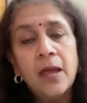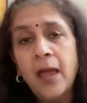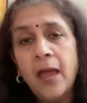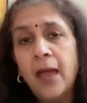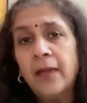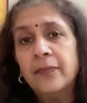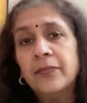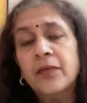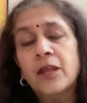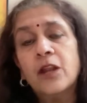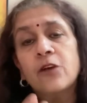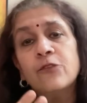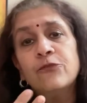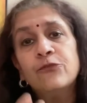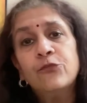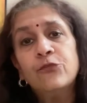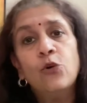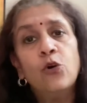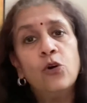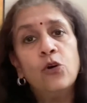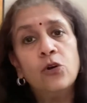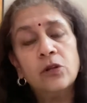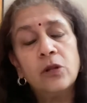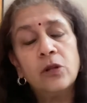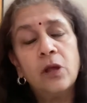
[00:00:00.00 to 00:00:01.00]
And there are
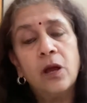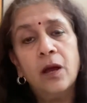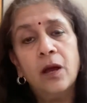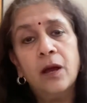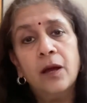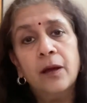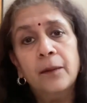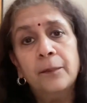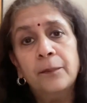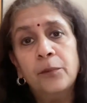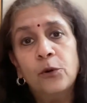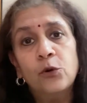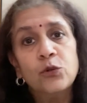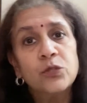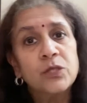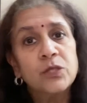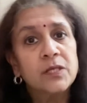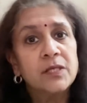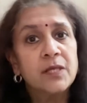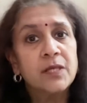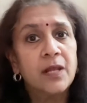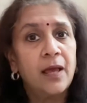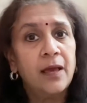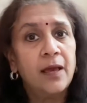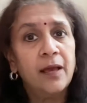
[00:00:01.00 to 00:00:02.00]
four uh, poses
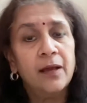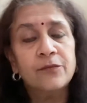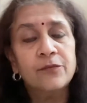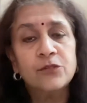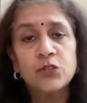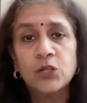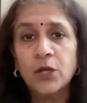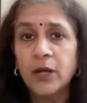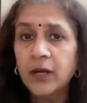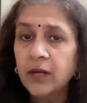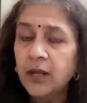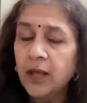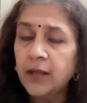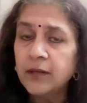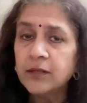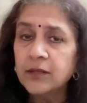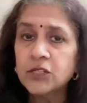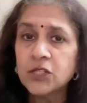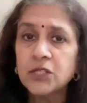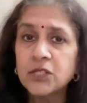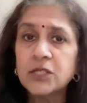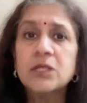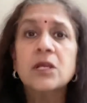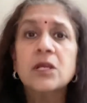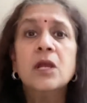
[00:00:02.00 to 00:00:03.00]
that I have shared and
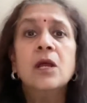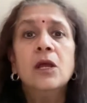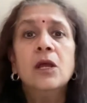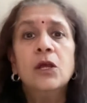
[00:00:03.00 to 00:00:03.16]
just